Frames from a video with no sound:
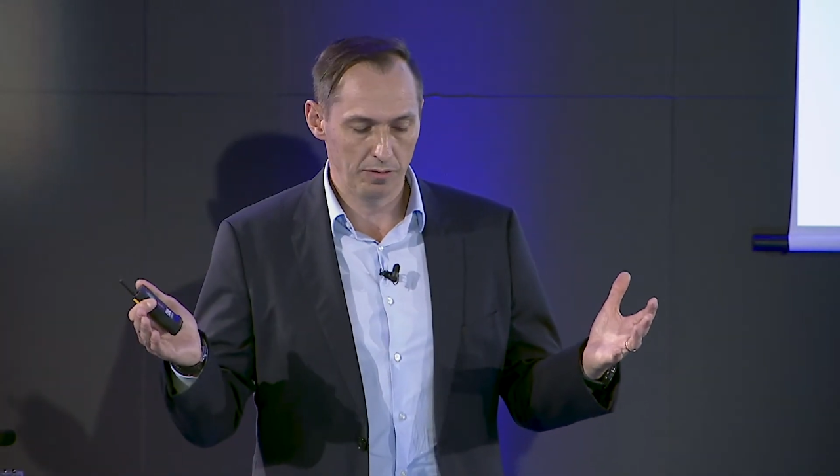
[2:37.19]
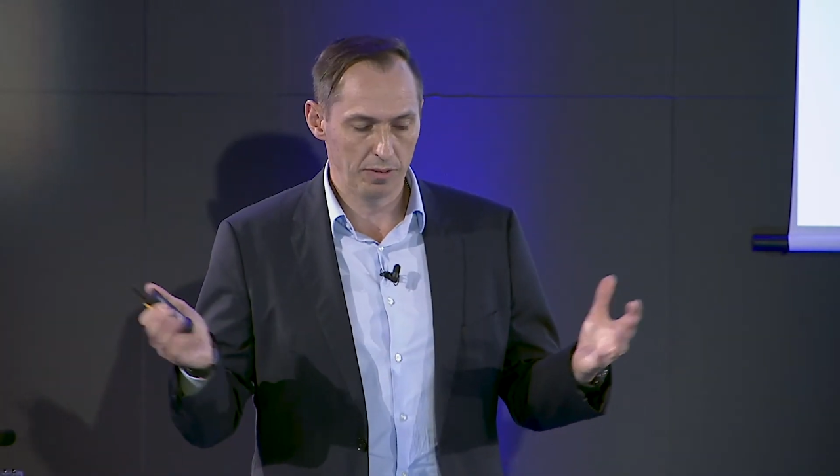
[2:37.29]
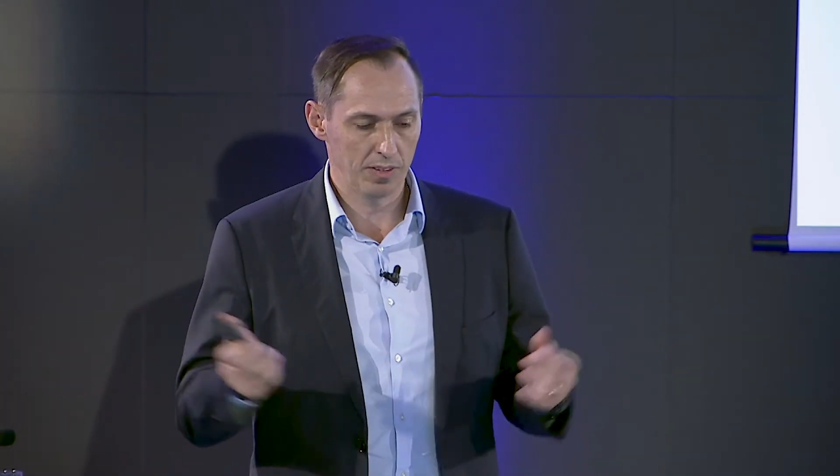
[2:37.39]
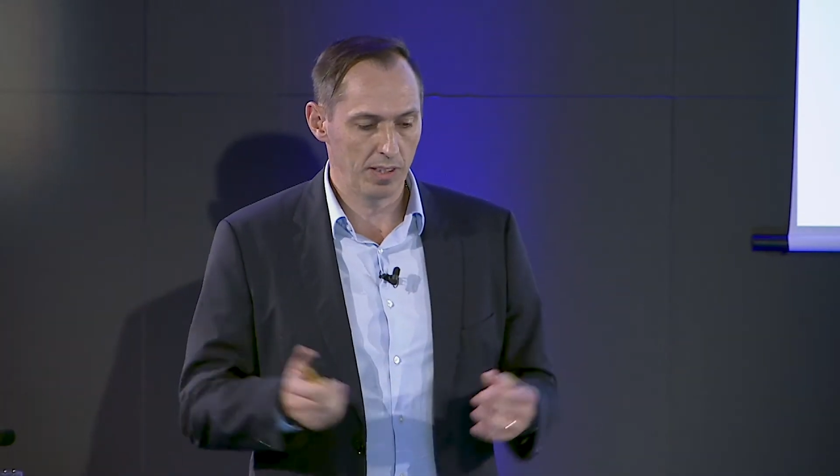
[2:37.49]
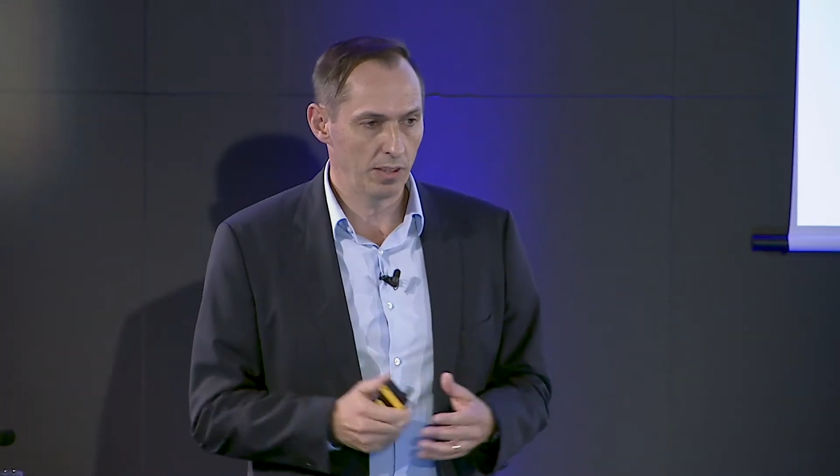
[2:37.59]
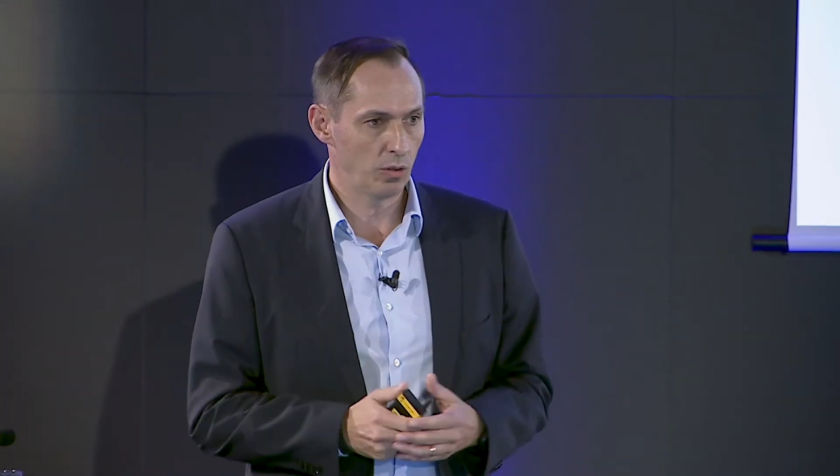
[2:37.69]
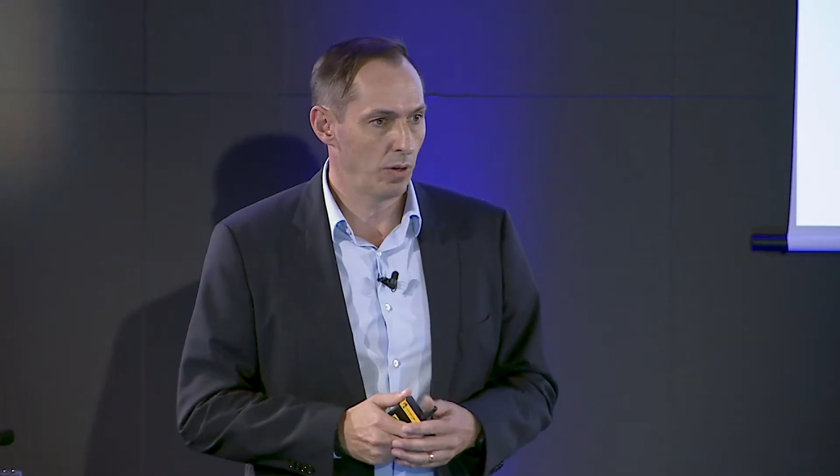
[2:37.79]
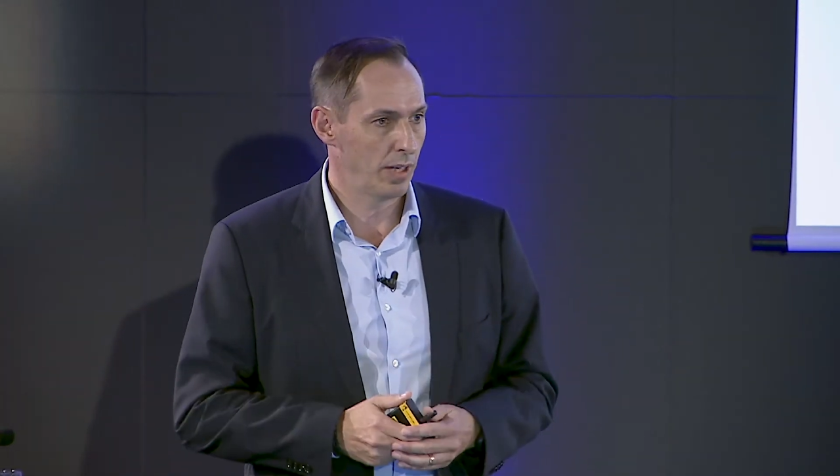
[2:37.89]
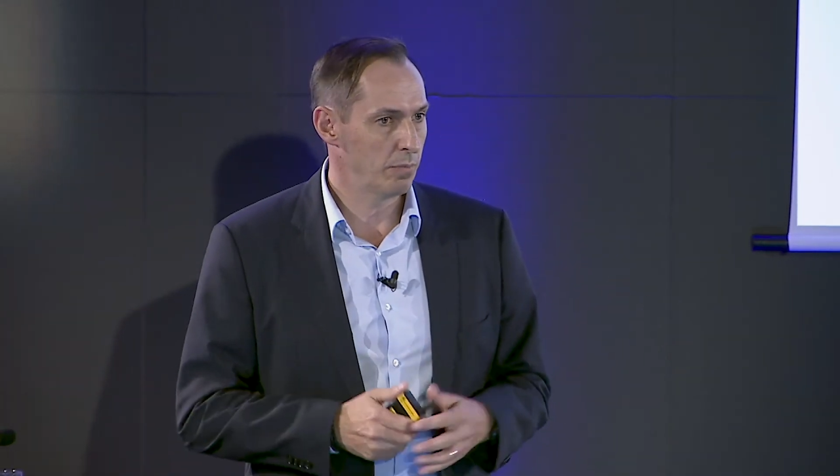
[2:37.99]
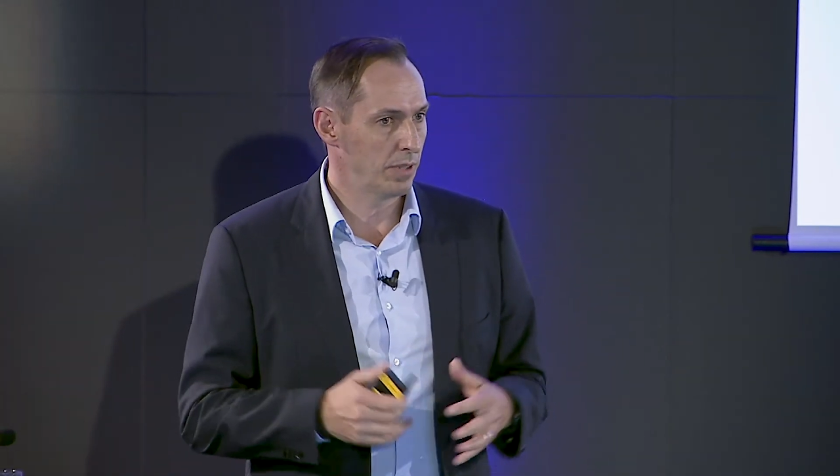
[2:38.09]
seen
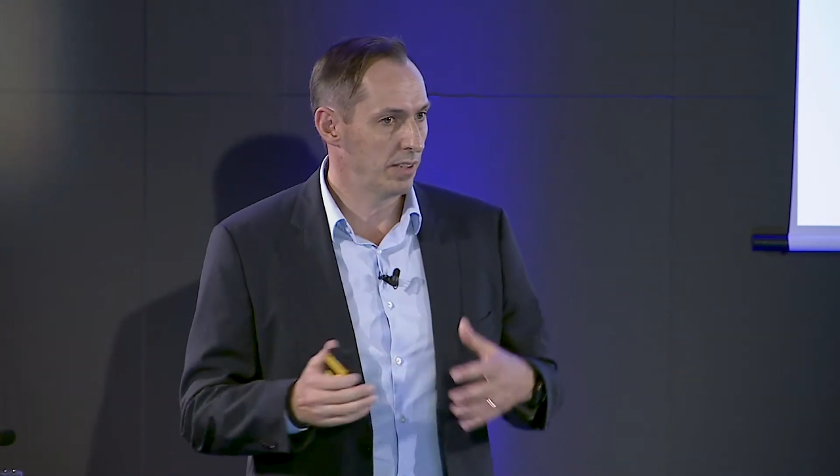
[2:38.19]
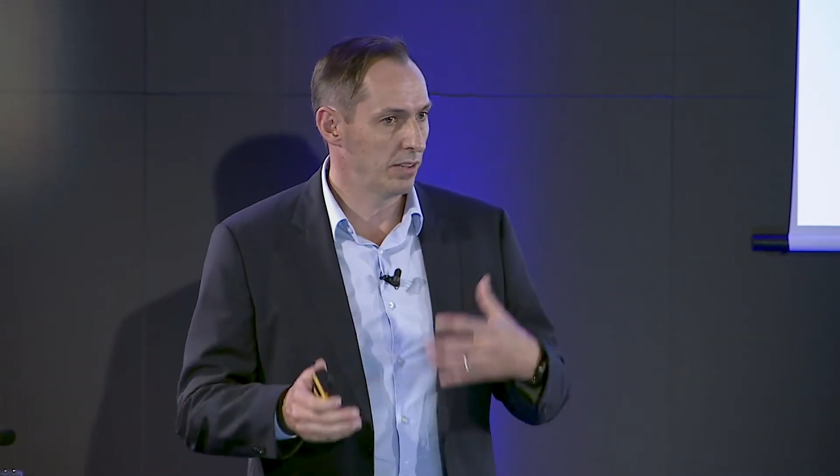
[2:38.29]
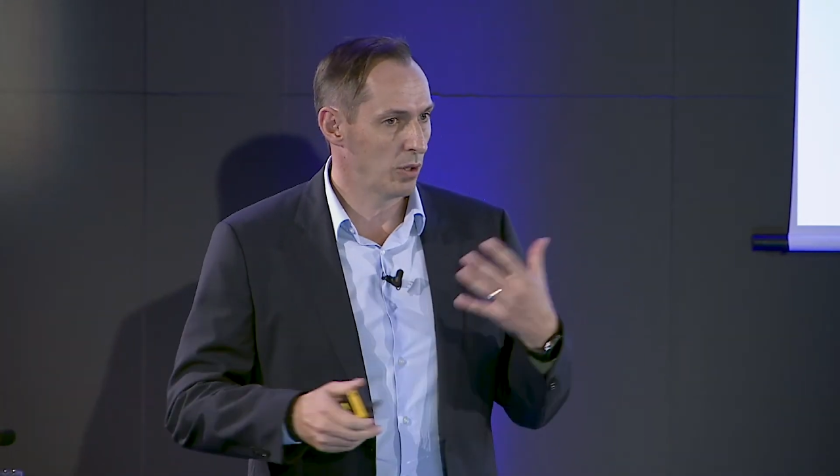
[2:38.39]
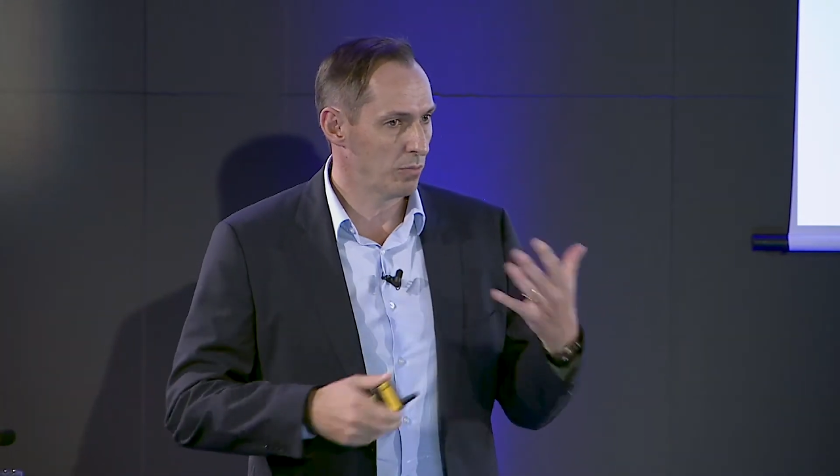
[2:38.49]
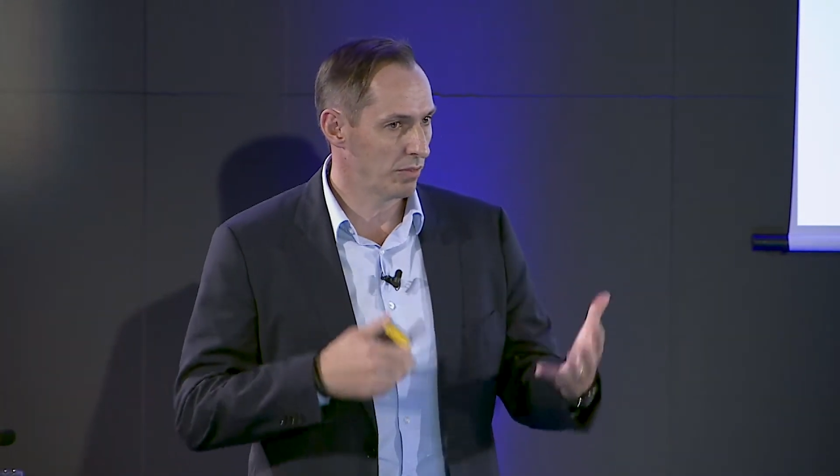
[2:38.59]
quite a bit in terms